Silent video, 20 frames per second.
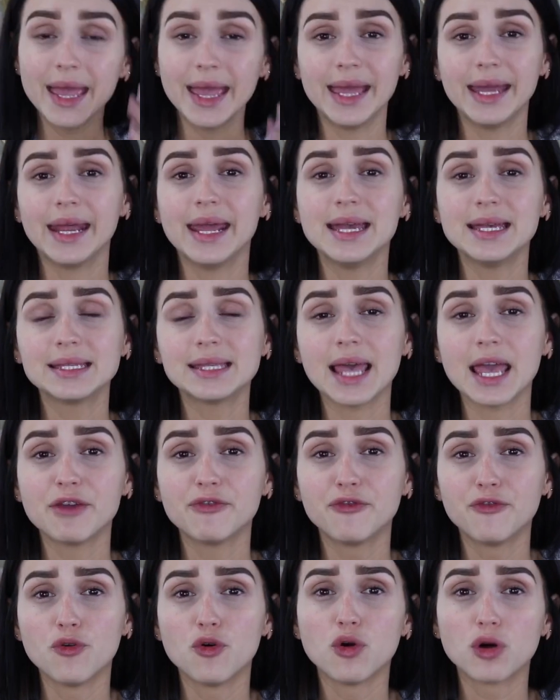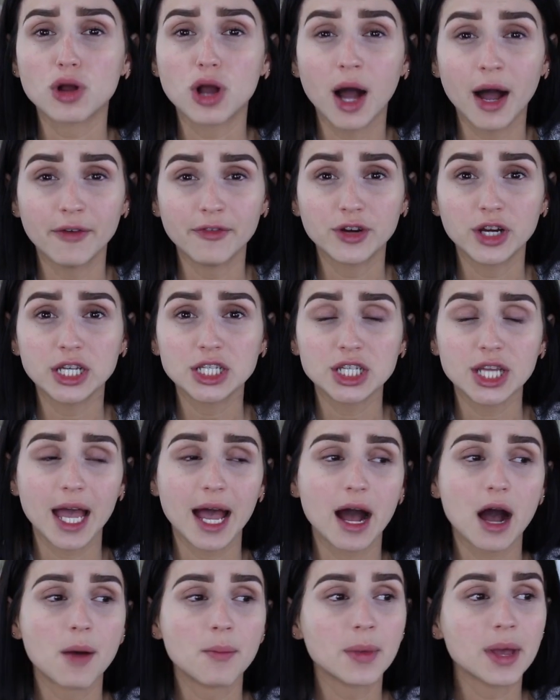It is a full coverage.
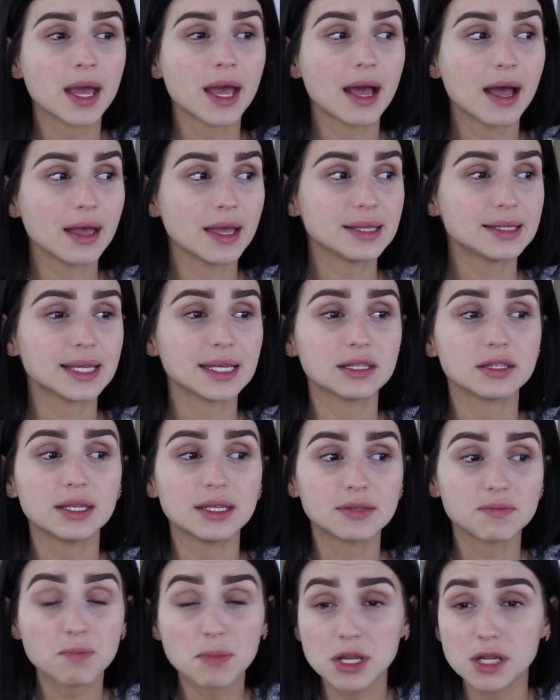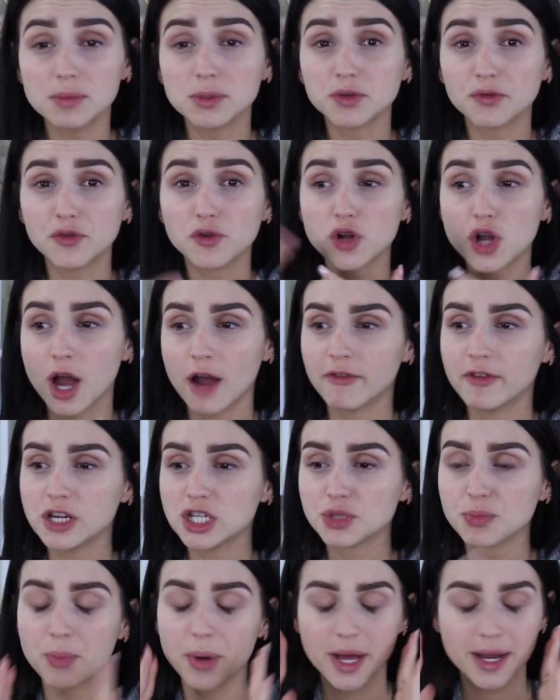It says it's medium to full
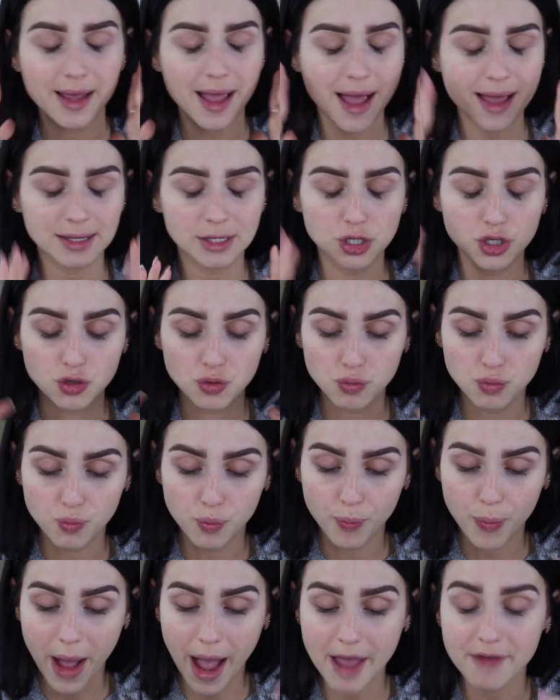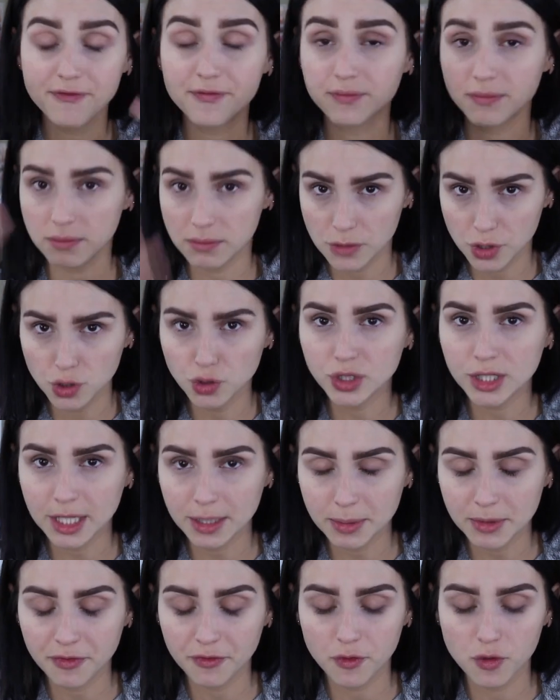coverage, but guys, I've used
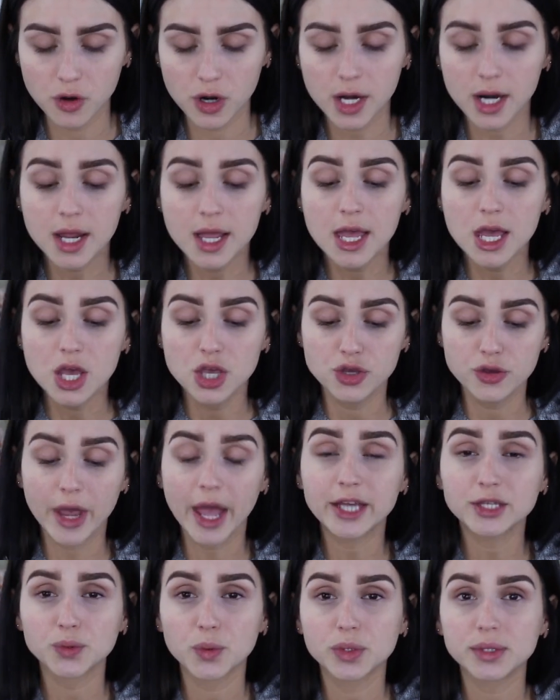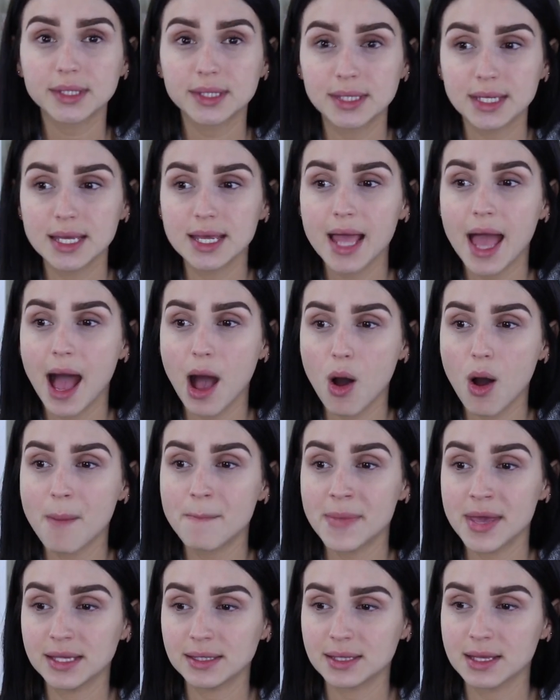it before. You guys will see how
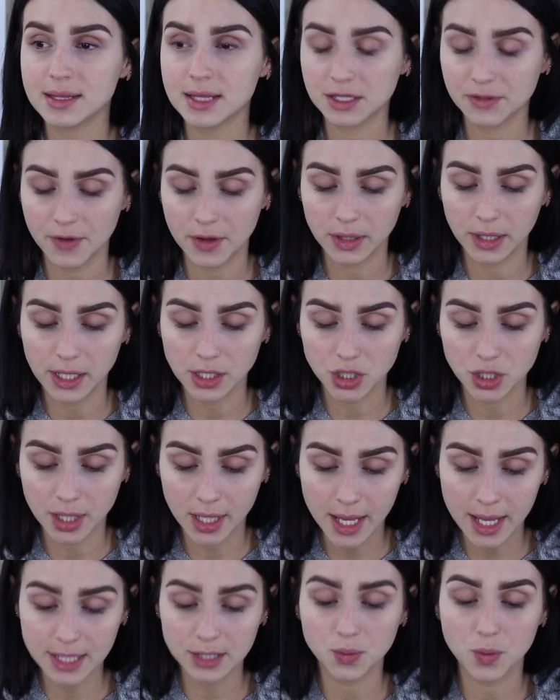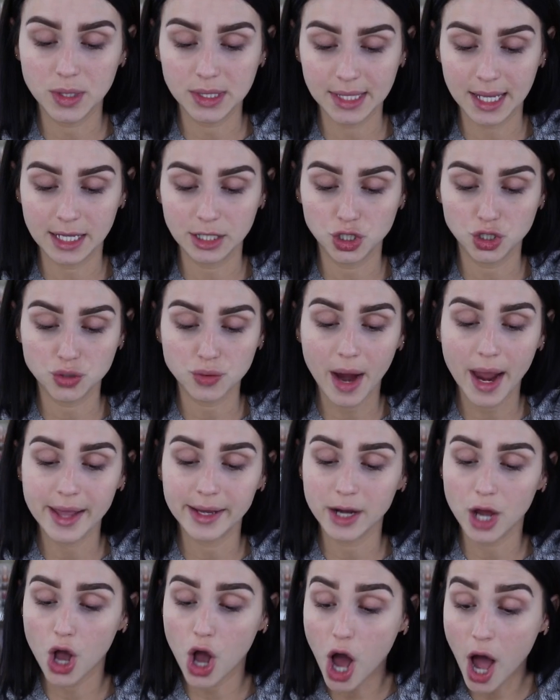amazing this foundation is once I
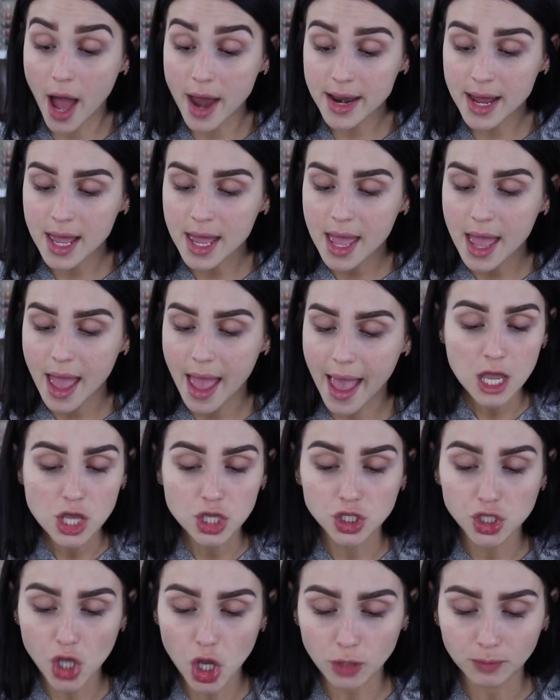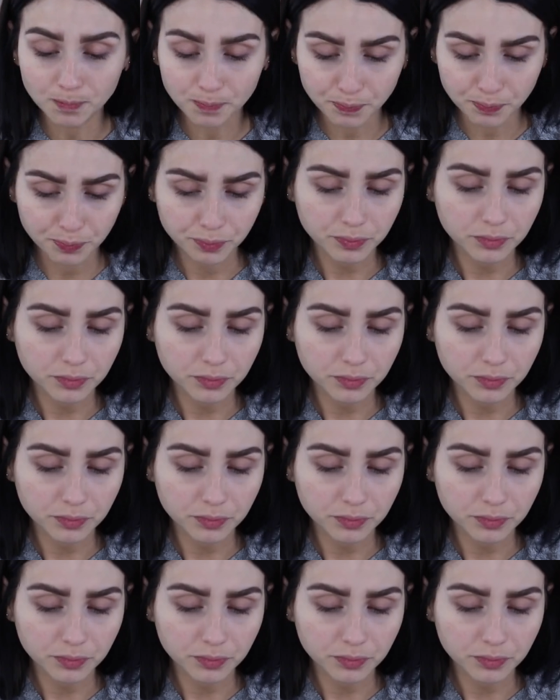try it on. So